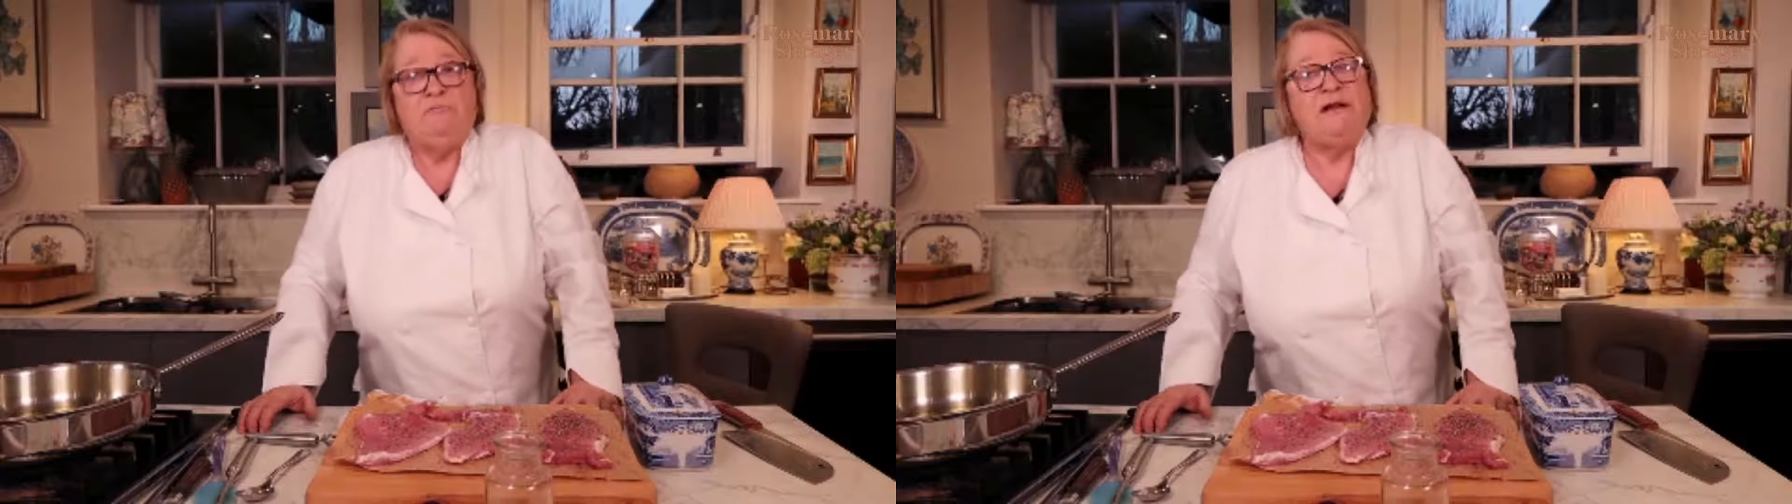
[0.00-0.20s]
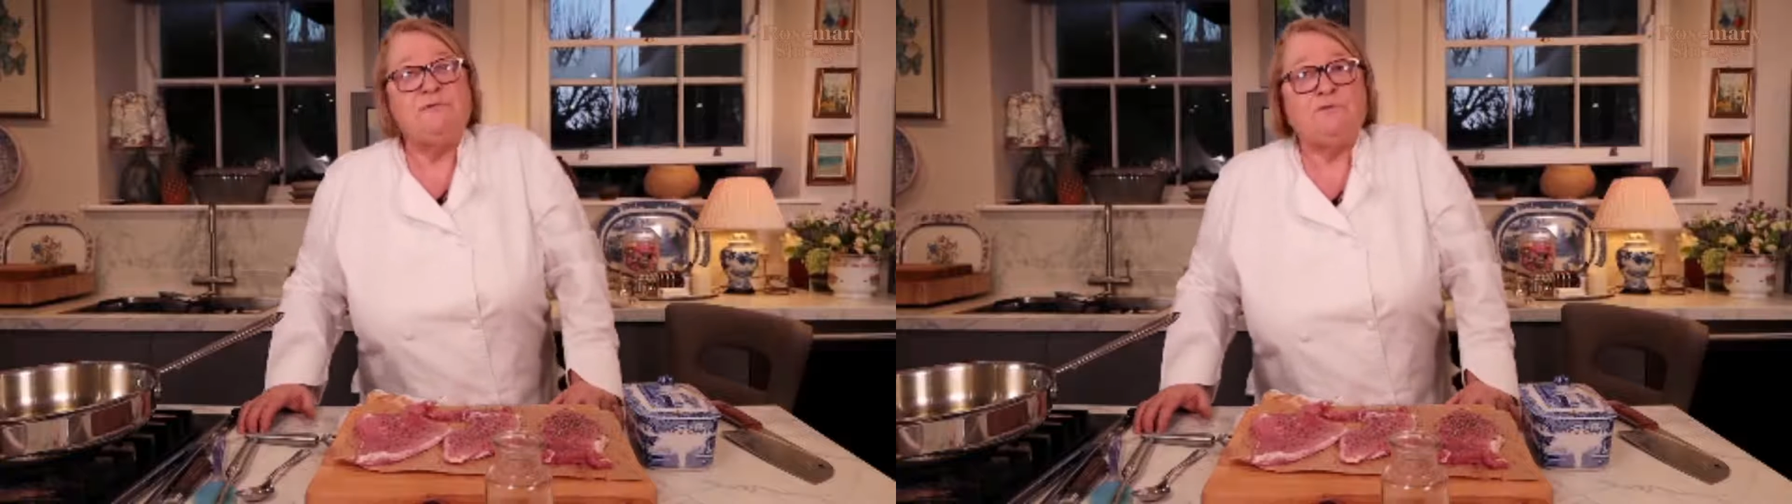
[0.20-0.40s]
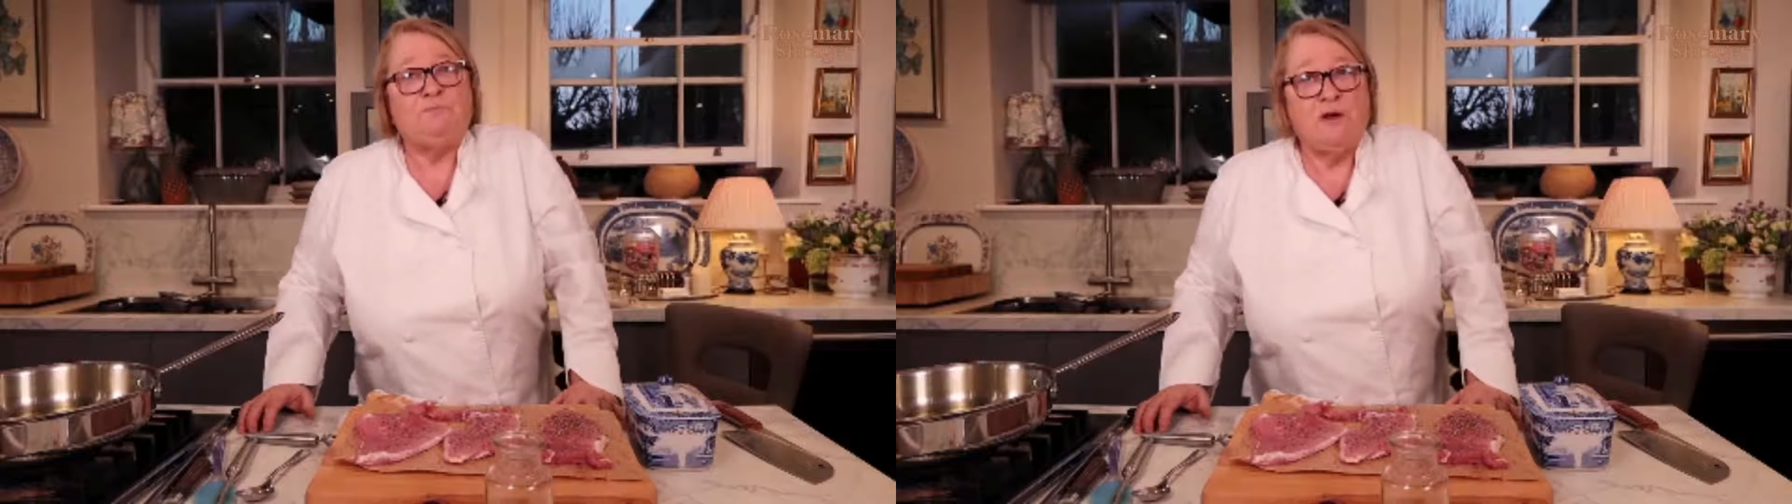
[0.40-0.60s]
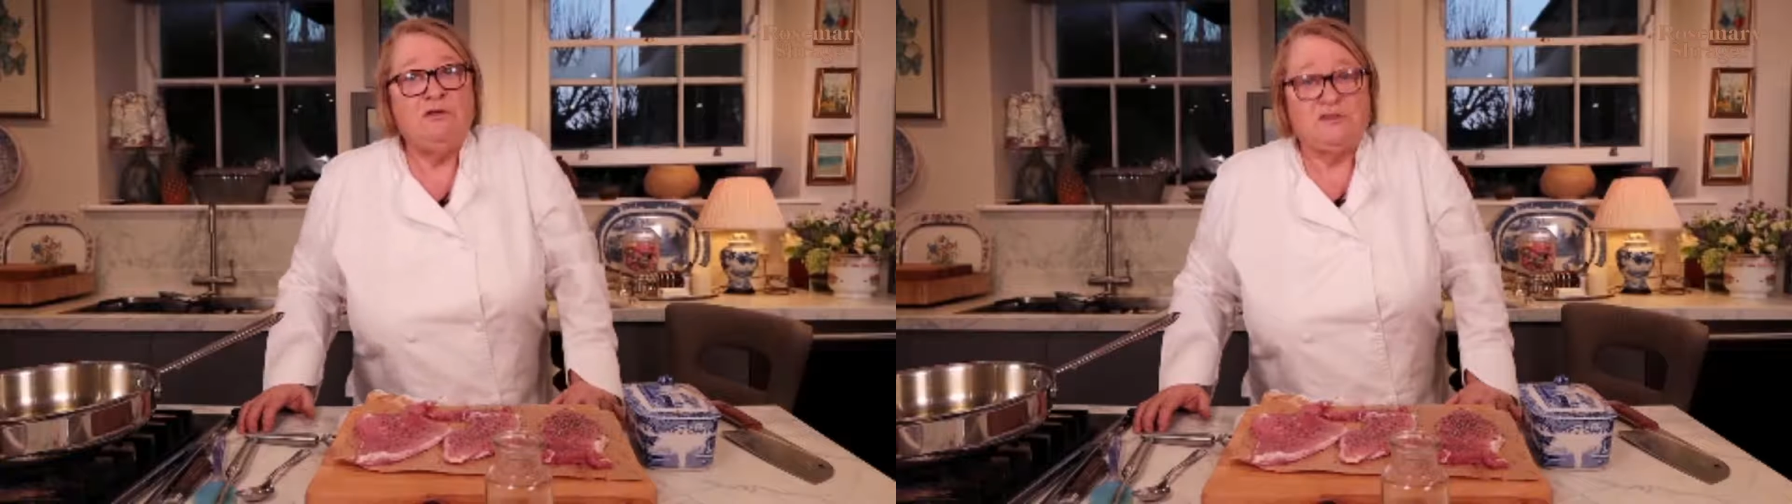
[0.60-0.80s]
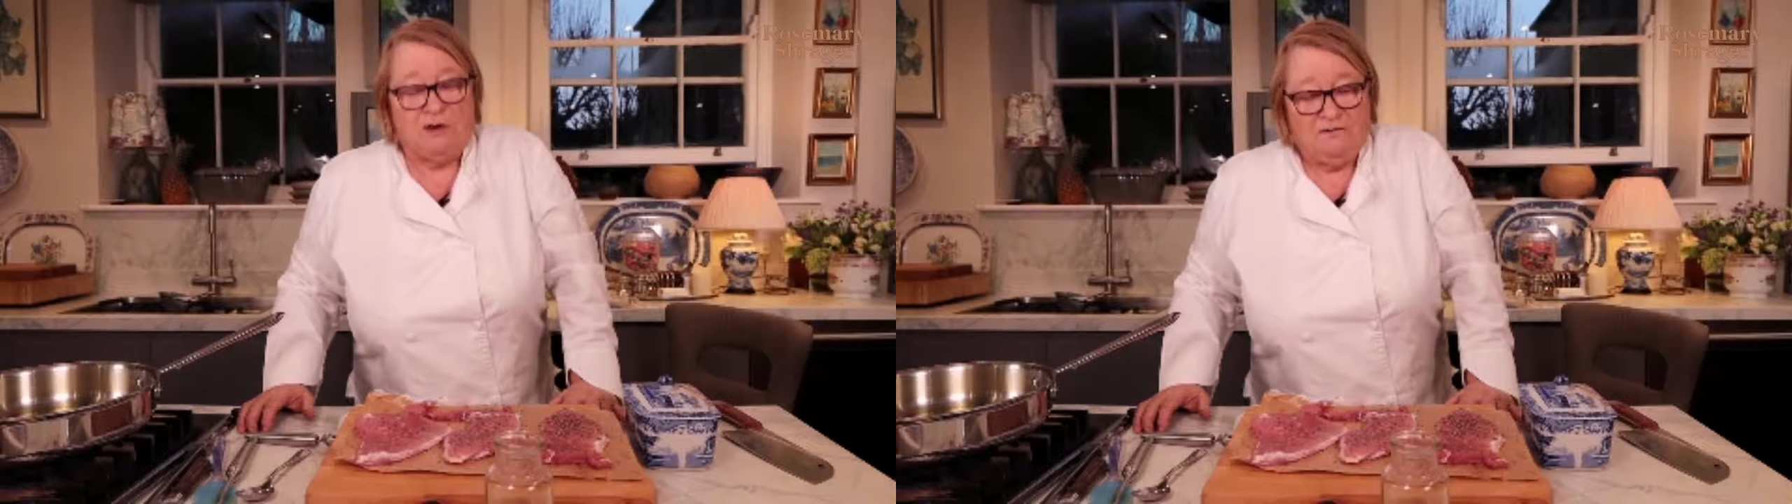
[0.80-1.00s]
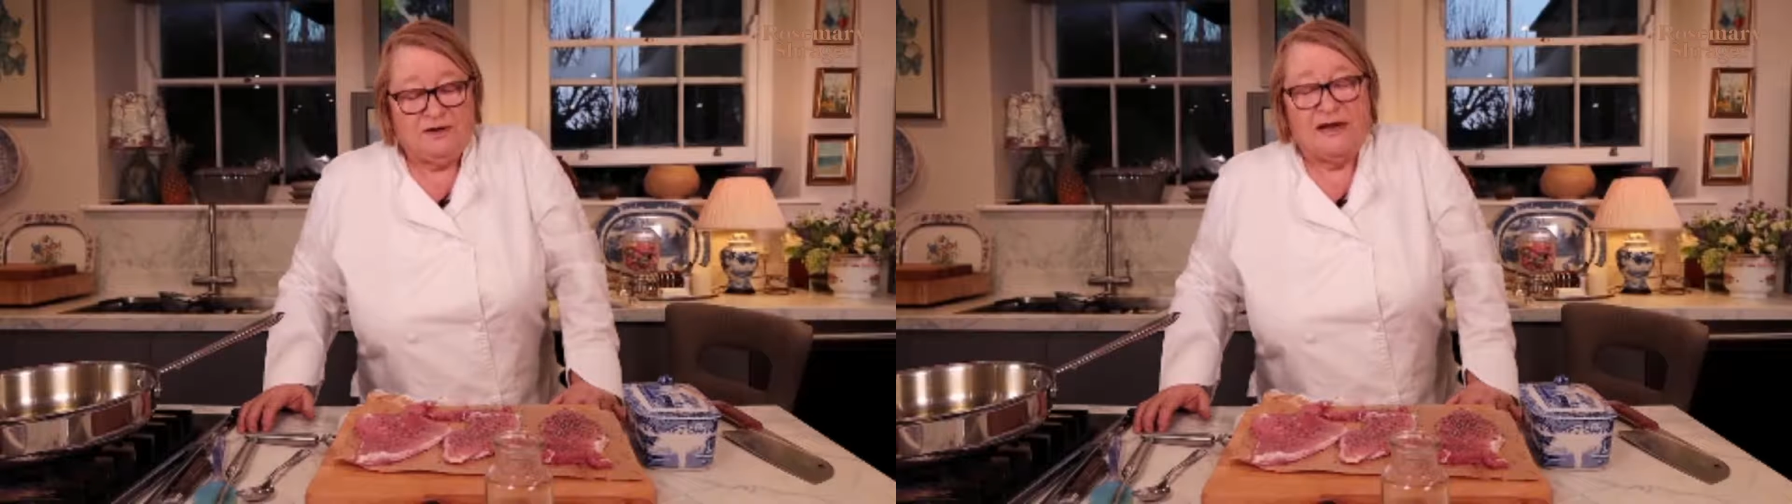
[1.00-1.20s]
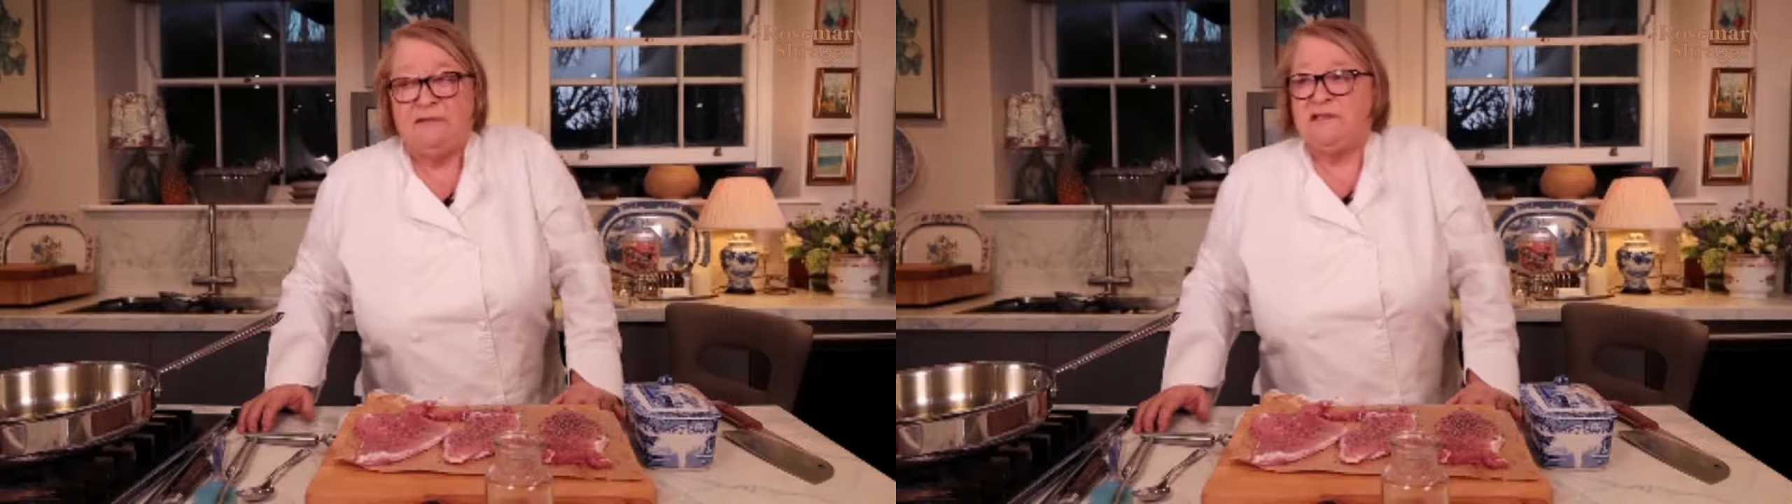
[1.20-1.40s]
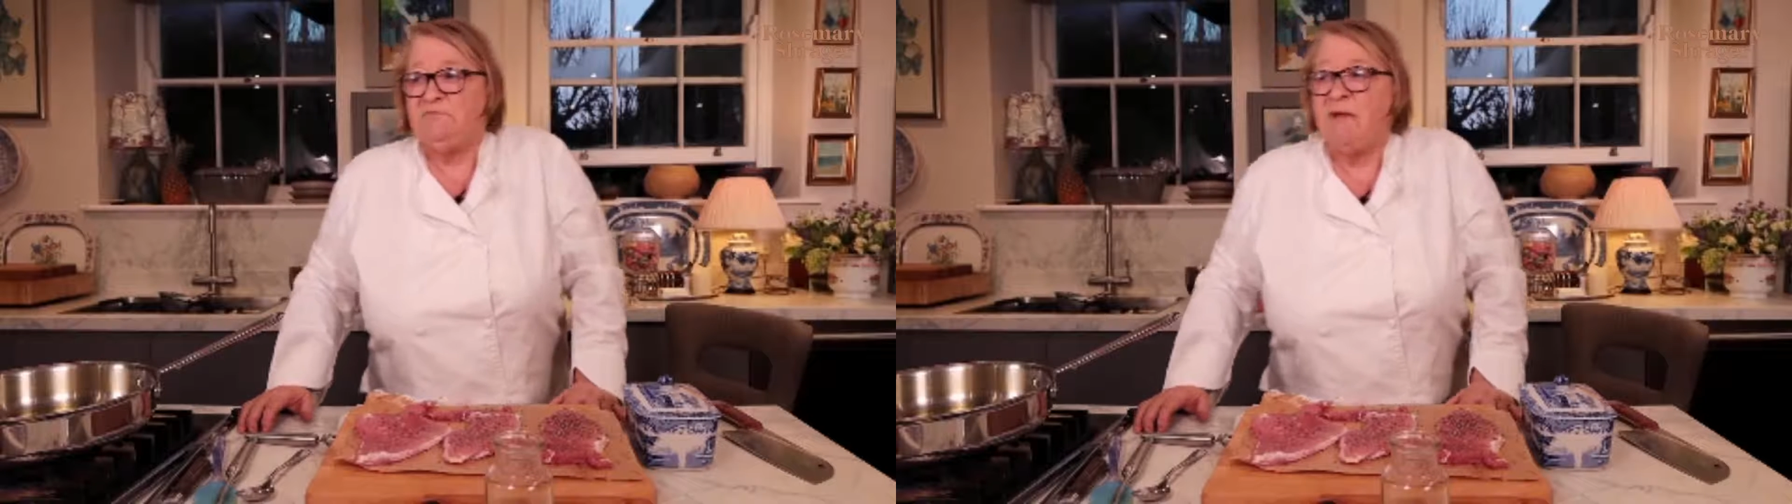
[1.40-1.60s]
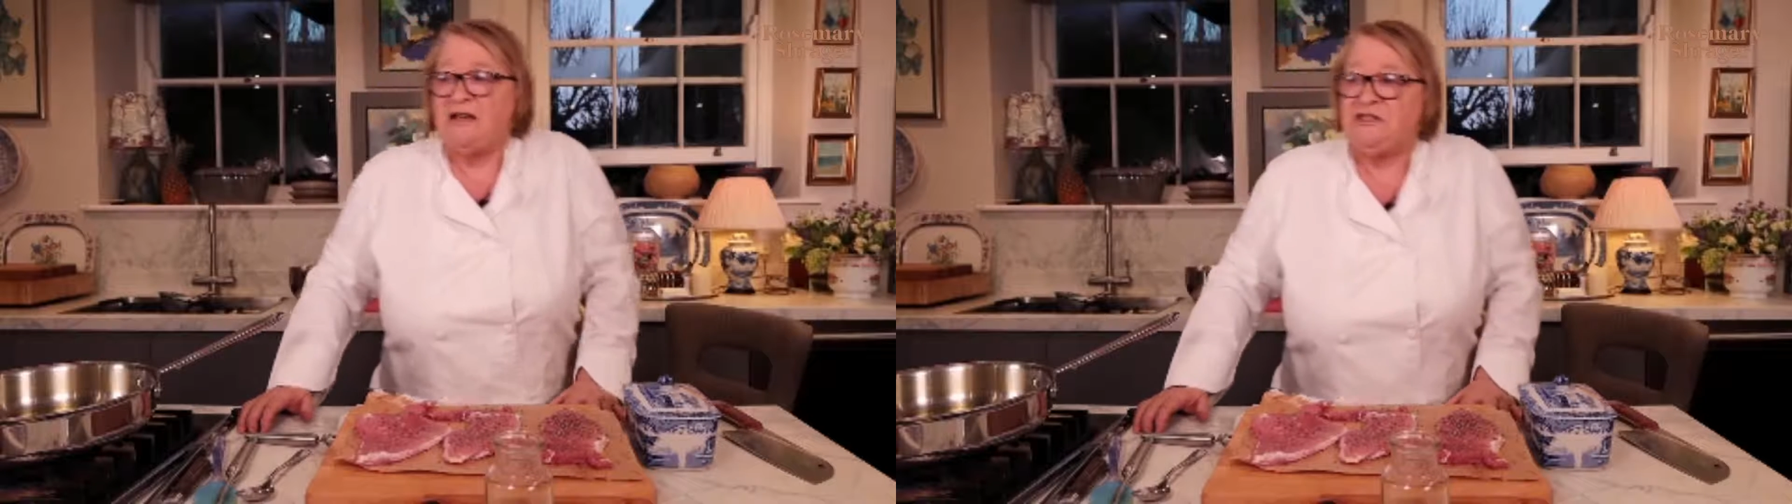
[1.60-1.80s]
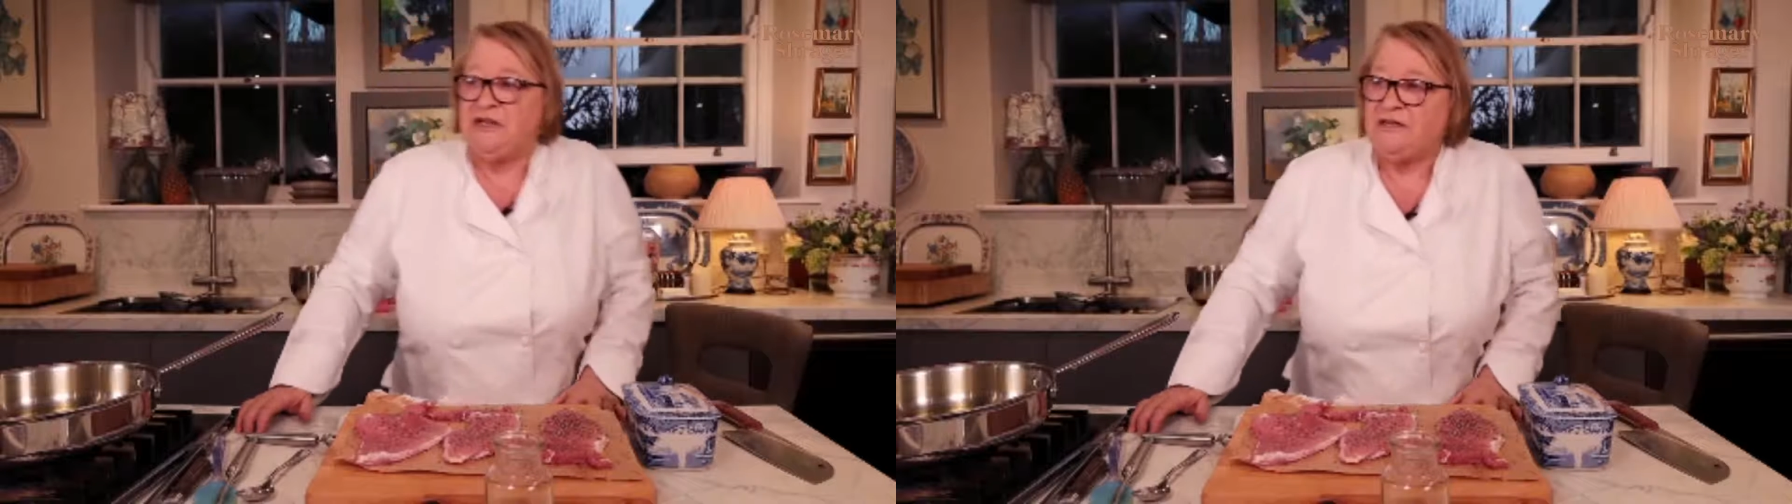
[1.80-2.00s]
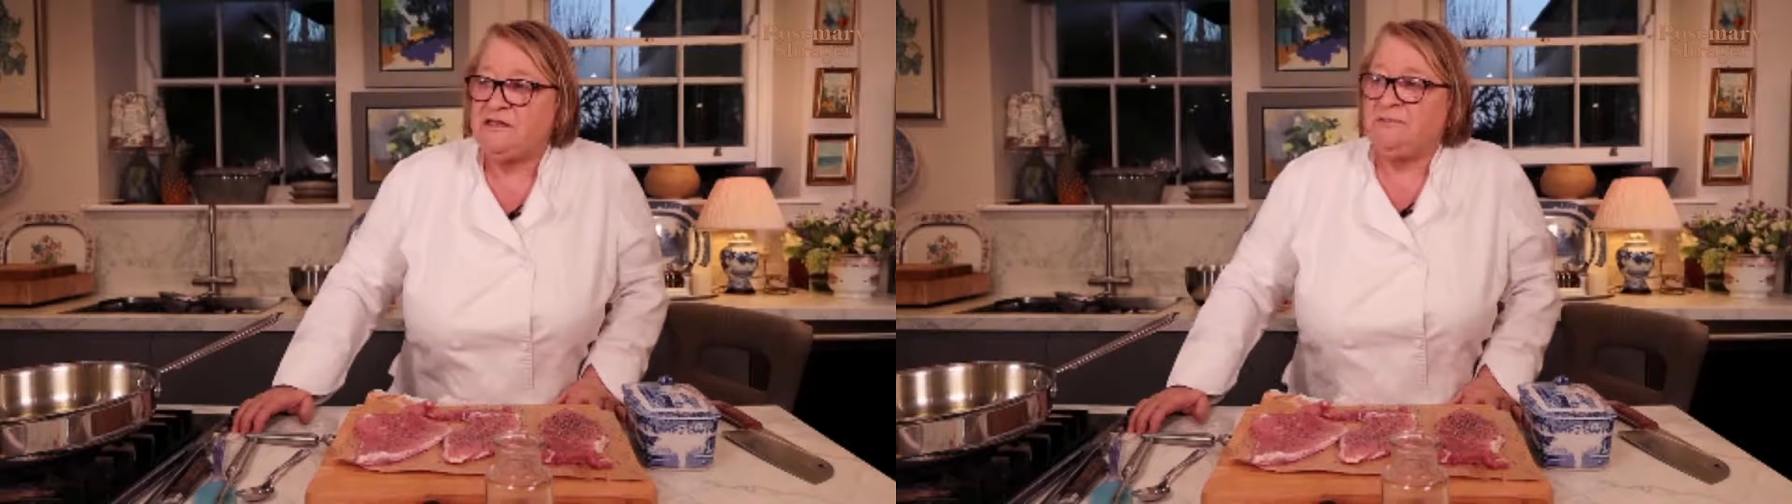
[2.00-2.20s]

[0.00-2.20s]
when it was both soft, I smashed it.